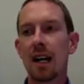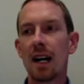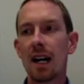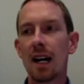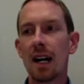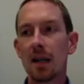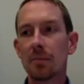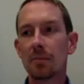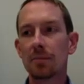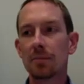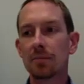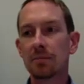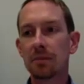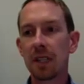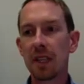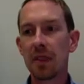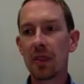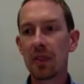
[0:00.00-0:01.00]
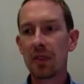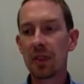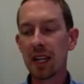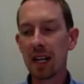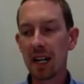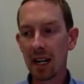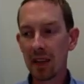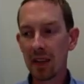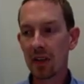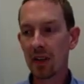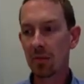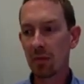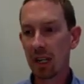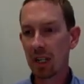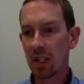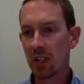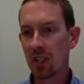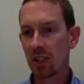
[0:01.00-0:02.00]
The other
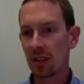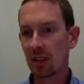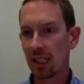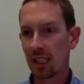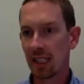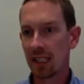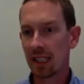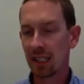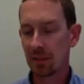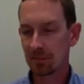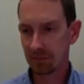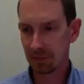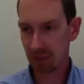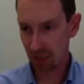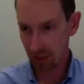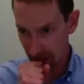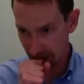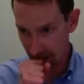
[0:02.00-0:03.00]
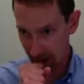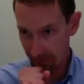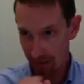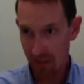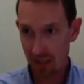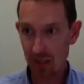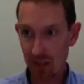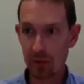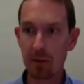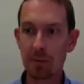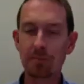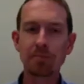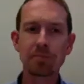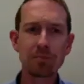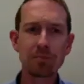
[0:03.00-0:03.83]
major line, excuse me,